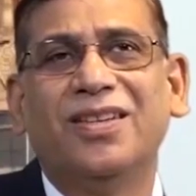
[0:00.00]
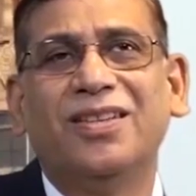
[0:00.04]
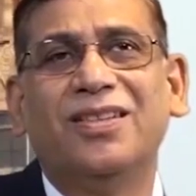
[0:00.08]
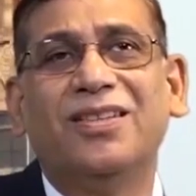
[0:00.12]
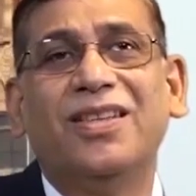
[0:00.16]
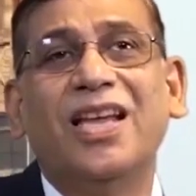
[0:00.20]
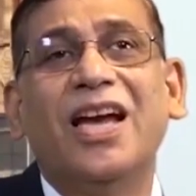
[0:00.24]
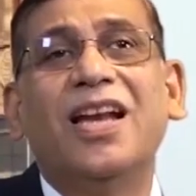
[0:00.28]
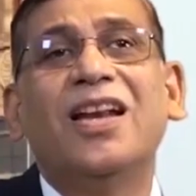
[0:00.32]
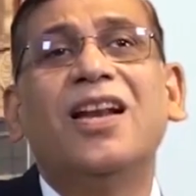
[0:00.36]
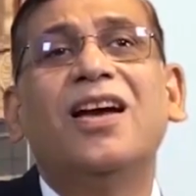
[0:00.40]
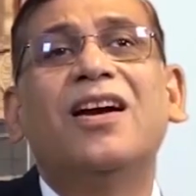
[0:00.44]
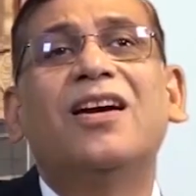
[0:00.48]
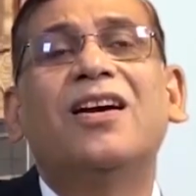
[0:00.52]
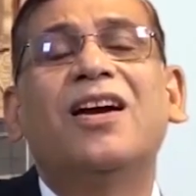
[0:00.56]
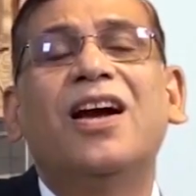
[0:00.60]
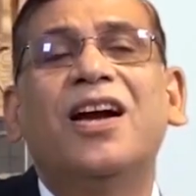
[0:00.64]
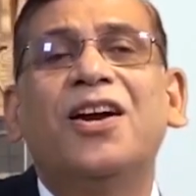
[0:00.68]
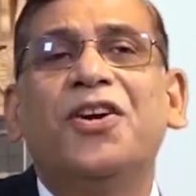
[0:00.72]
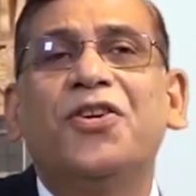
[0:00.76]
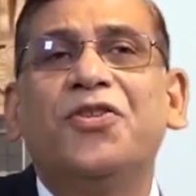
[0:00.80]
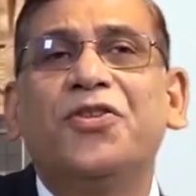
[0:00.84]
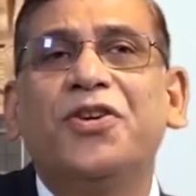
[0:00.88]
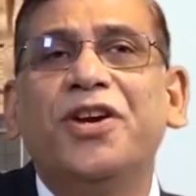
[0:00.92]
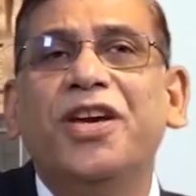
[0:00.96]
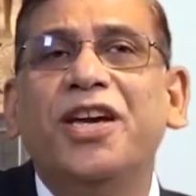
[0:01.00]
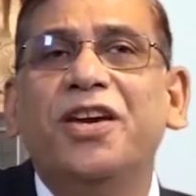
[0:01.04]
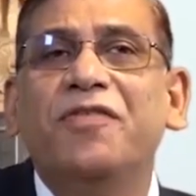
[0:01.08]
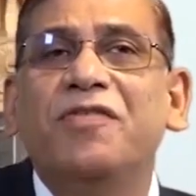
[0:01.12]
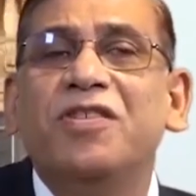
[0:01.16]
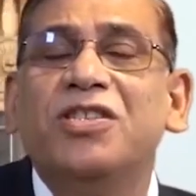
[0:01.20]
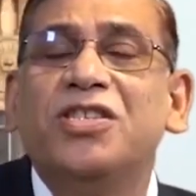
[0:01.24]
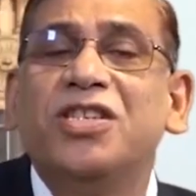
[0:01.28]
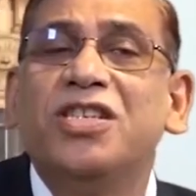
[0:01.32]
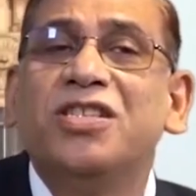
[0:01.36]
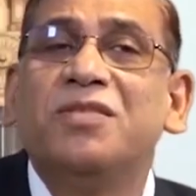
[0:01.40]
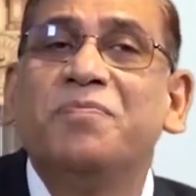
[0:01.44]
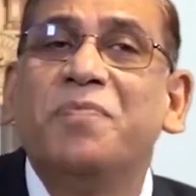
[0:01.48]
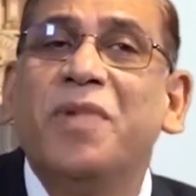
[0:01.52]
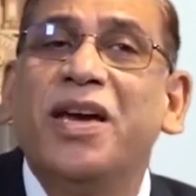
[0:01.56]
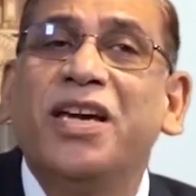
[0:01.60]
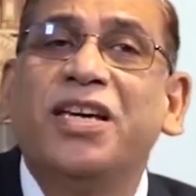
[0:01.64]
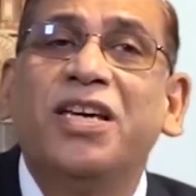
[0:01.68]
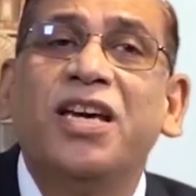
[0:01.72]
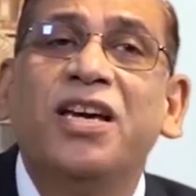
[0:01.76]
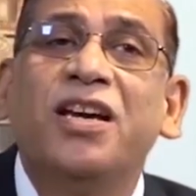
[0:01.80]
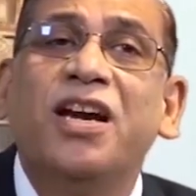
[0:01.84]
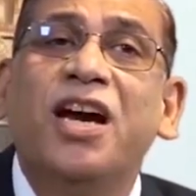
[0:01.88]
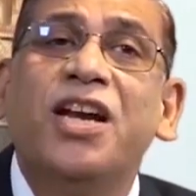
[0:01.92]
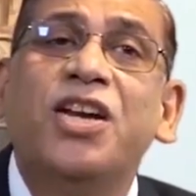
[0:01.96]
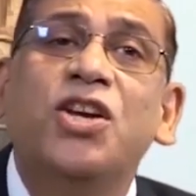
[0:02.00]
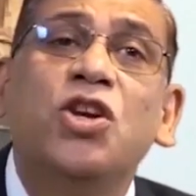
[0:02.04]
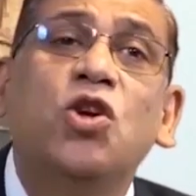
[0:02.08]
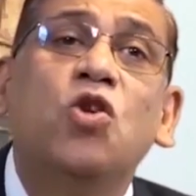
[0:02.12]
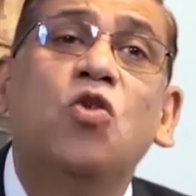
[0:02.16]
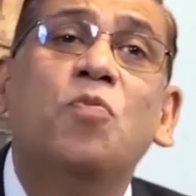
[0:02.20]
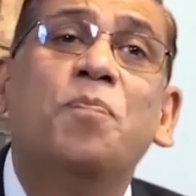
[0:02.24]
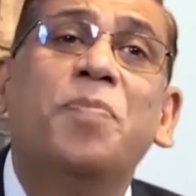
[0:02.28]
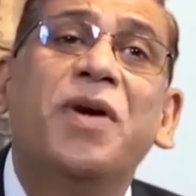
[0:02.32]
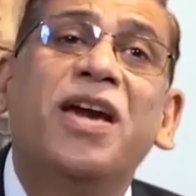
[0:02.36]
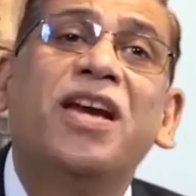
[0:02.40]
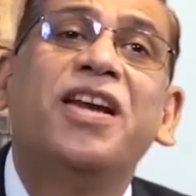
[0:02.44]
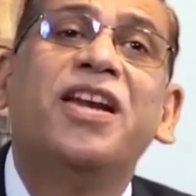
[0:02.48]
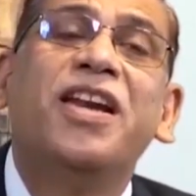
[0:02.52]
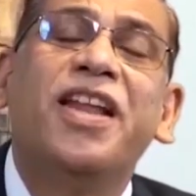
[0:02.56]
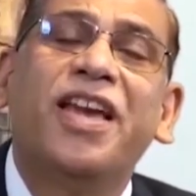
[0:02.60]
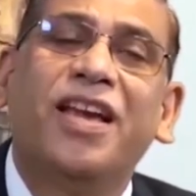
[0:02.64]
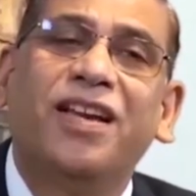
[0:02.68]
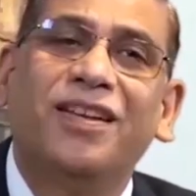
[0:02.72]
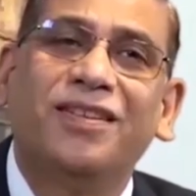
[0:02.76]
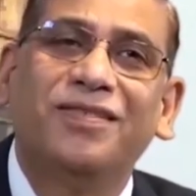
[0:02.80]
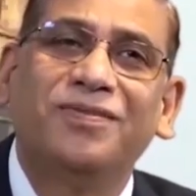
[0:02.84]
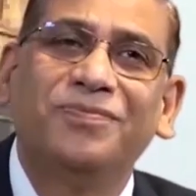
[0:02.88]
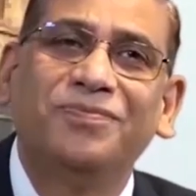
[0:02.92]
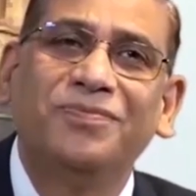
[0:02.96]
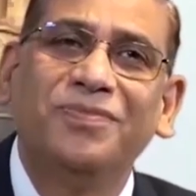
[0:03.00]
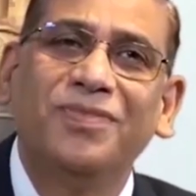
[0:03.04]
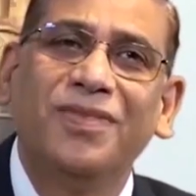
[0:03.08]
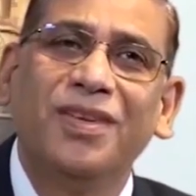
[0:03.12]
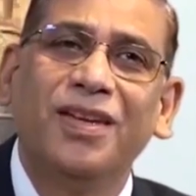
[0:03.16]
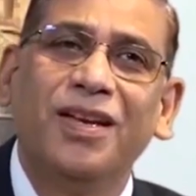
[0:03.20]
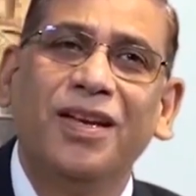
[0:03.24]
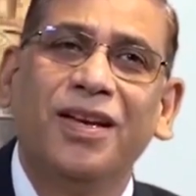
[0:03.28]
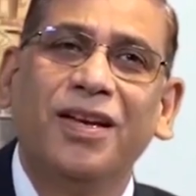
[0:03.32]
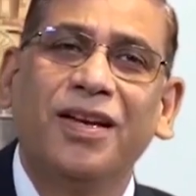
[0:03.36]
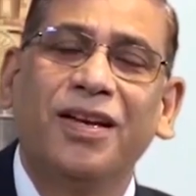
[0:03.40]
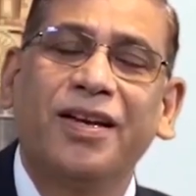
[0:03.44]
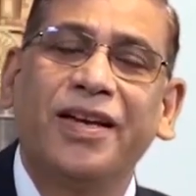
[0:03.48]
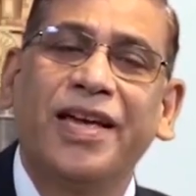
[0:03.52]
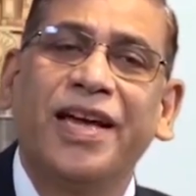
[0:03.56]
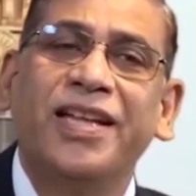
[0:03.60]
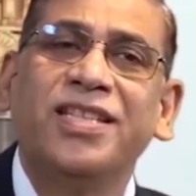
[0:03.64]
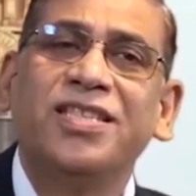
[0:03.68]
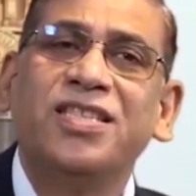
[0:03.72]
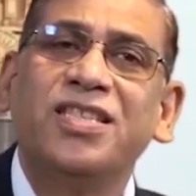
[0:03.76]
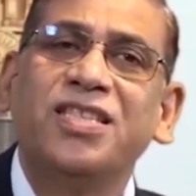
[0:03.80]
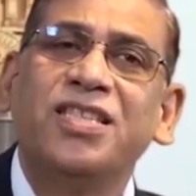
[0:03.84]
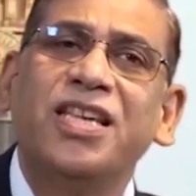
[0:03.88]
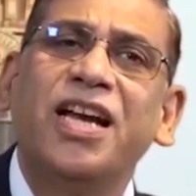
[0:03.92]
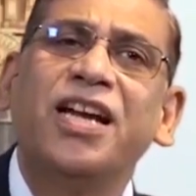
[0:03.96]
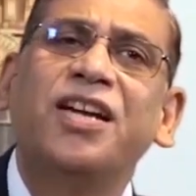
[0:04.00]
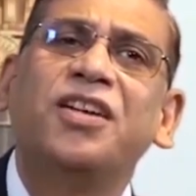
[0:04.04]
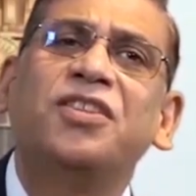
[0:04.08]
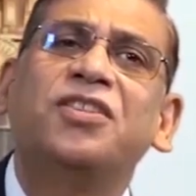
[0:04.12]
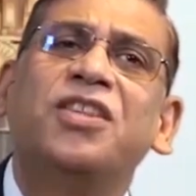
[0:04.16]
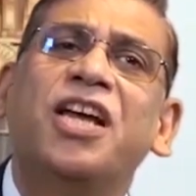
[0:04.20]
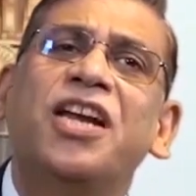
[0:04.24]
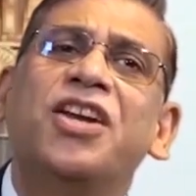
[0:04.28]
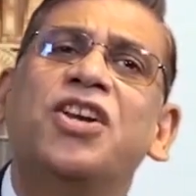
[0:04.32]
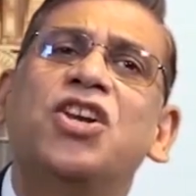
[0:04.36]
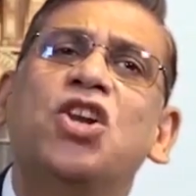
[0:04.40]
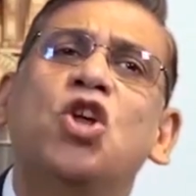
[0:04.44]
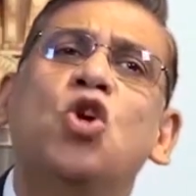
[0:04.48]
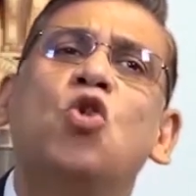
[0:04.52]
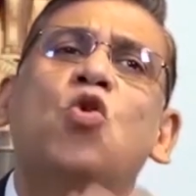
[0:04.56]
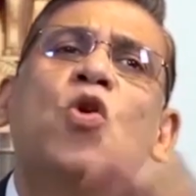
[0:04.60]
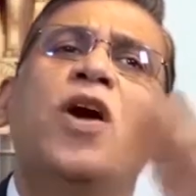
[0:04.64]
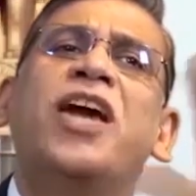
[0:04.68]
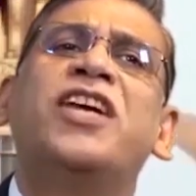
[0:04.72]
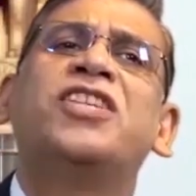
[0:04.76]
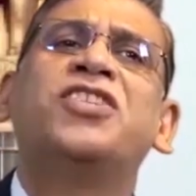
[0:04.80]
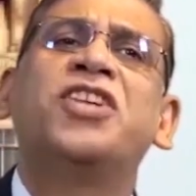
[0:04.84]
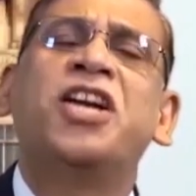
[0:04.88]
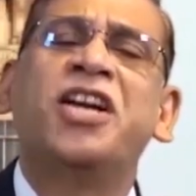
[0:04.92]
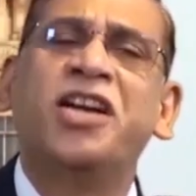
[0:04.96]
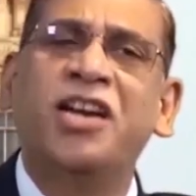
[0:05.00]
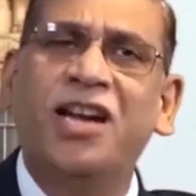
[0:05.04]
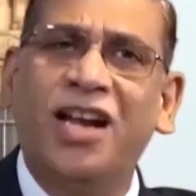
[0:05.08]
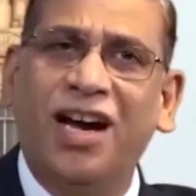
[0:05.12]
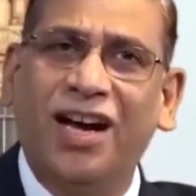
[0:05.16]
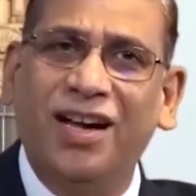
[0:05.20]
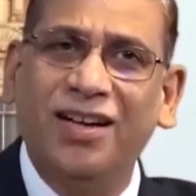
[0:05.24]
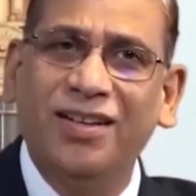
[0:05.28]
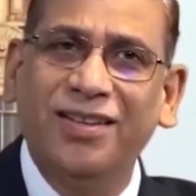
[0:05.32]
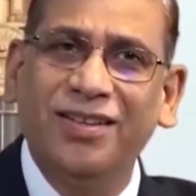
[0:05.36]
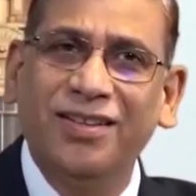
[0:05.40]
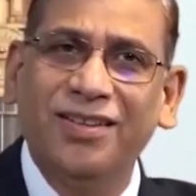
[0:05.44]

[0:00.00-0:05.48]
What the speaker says: then a country which is making a new beginning can set the new agenda,